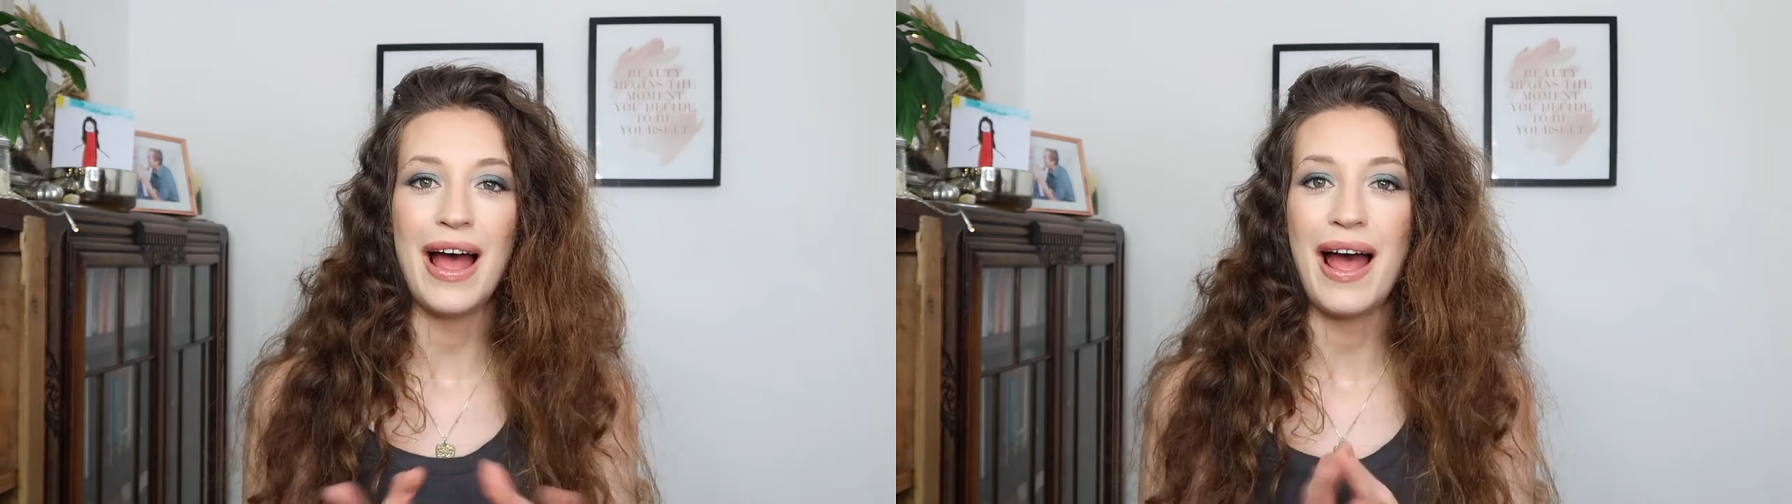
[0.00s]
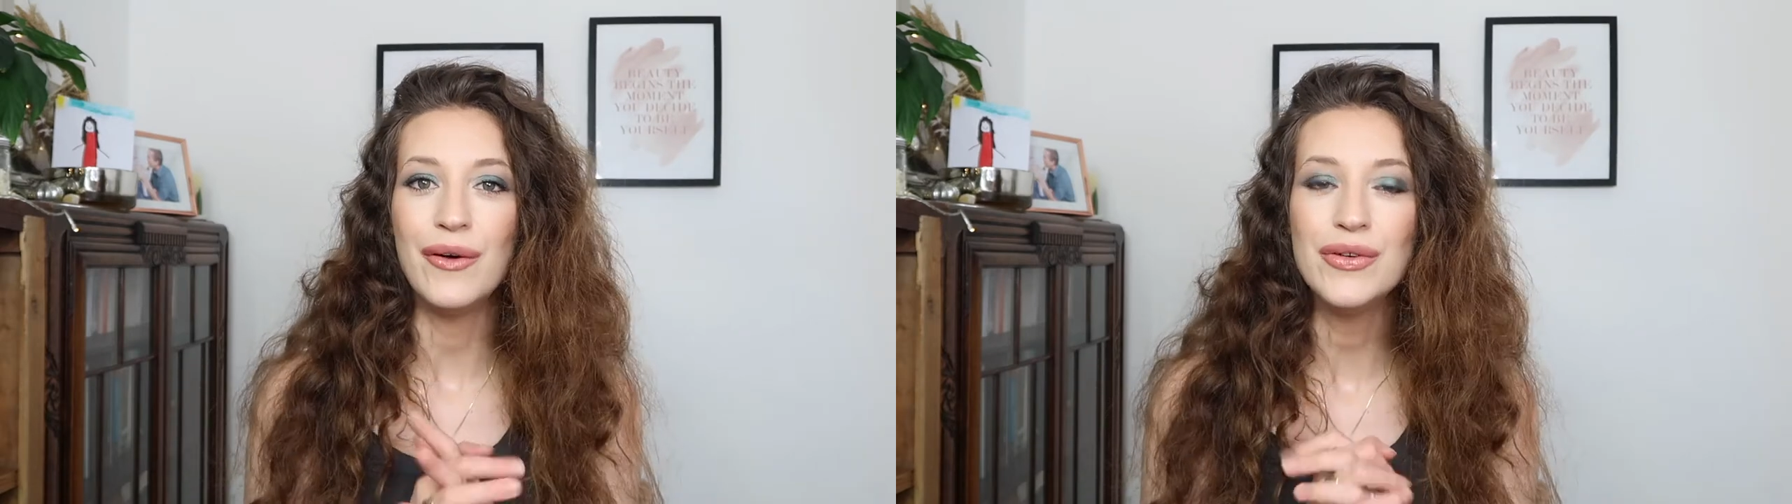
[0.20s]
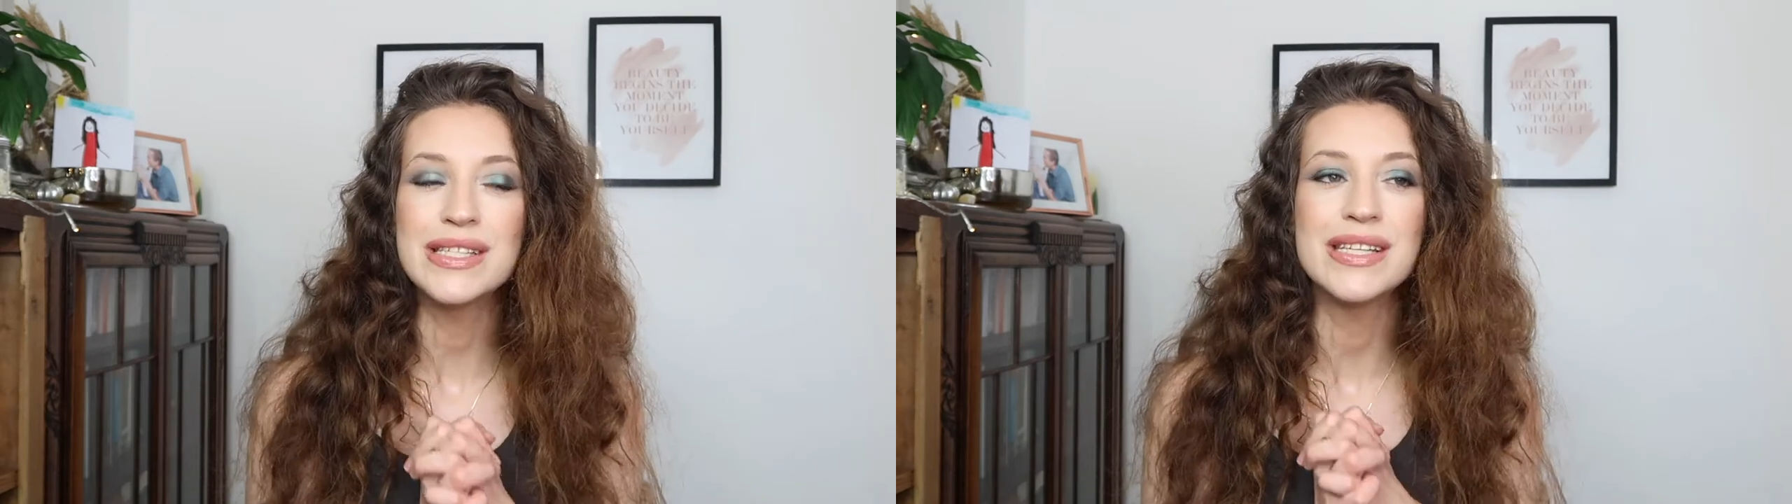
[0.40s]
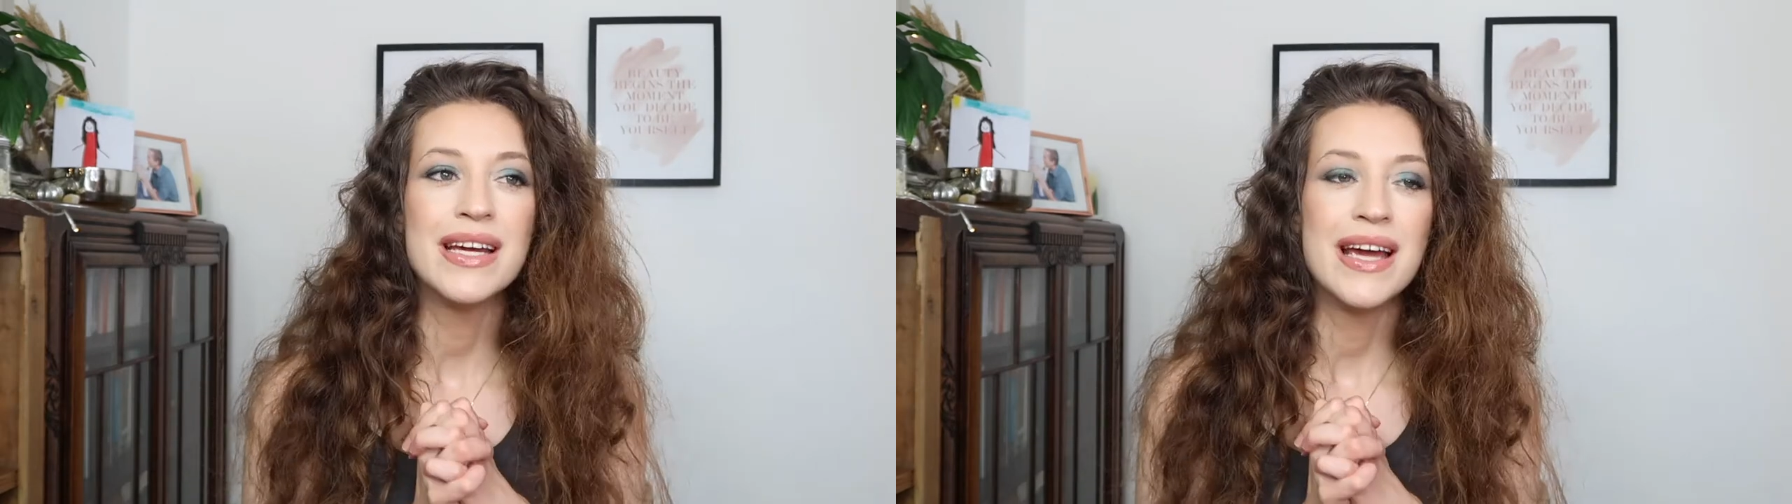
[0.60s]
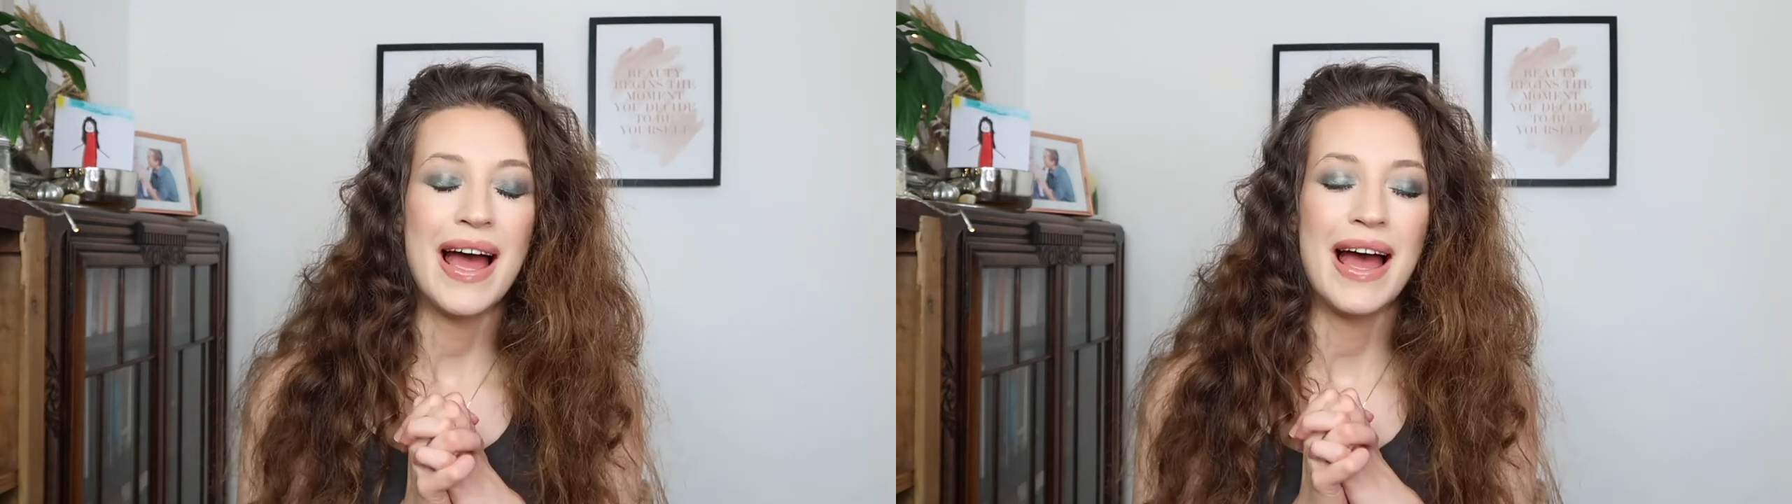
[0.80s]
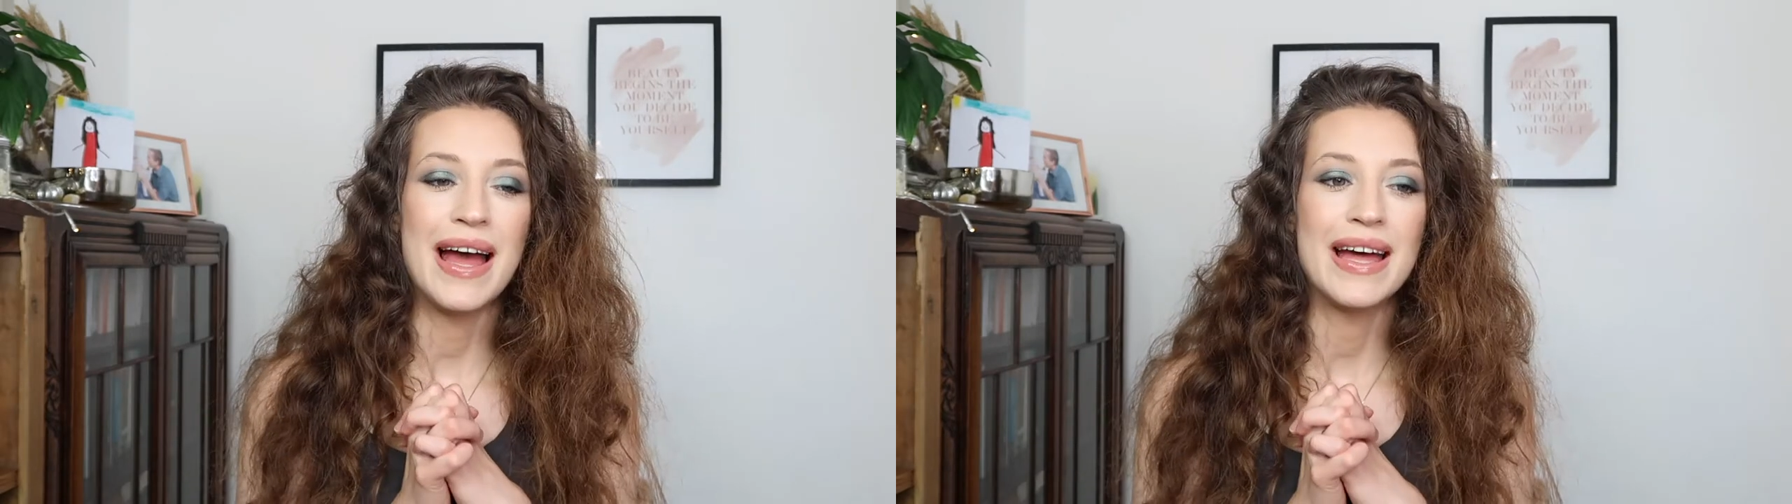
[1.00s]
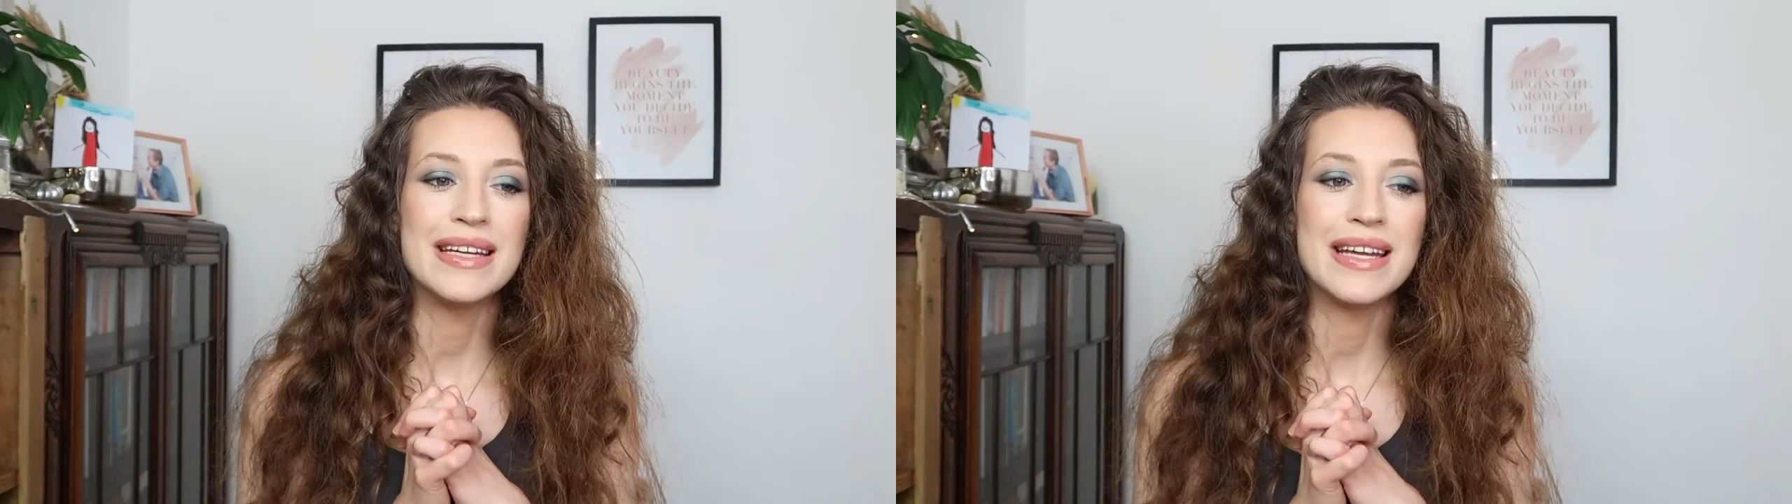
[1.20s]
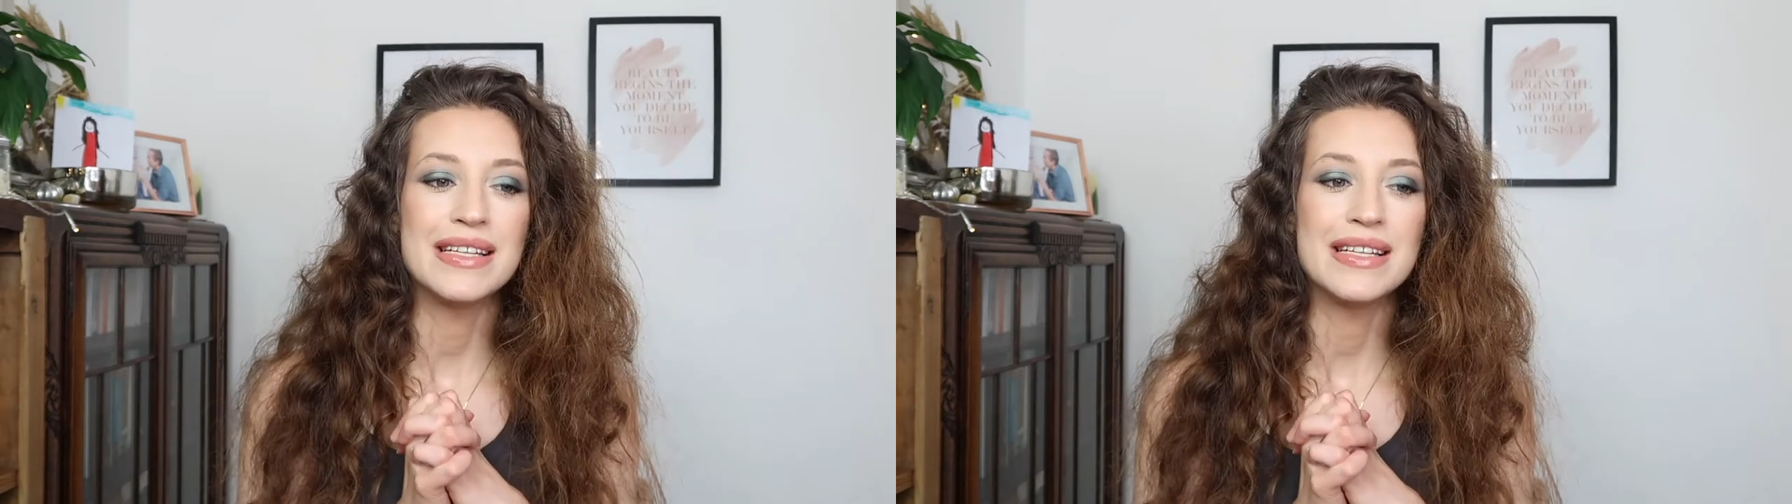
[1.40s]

house and